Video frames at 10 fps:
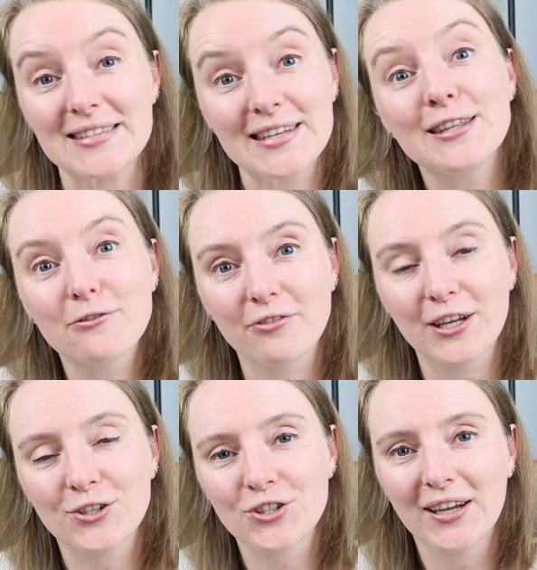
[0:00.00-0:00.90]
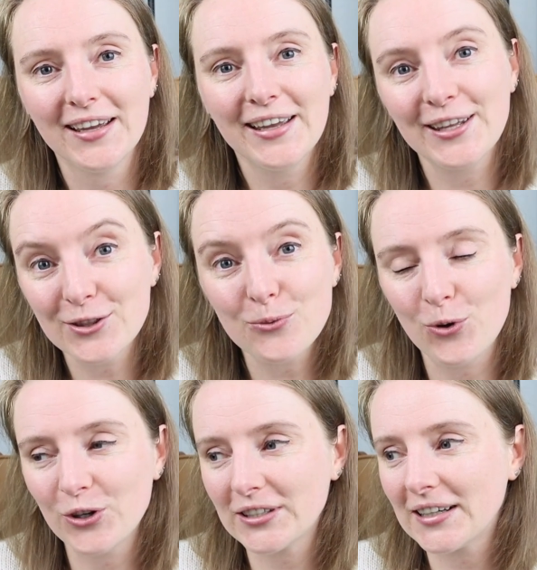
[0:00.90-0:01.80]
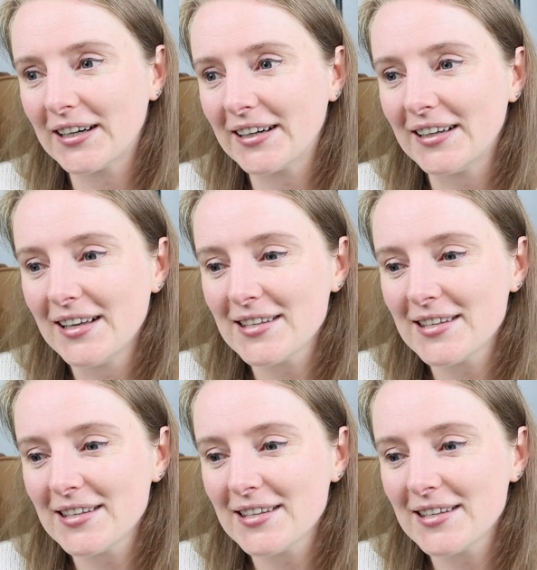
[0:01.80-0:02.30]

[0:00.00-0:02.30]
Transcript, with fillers: see the fish in the water.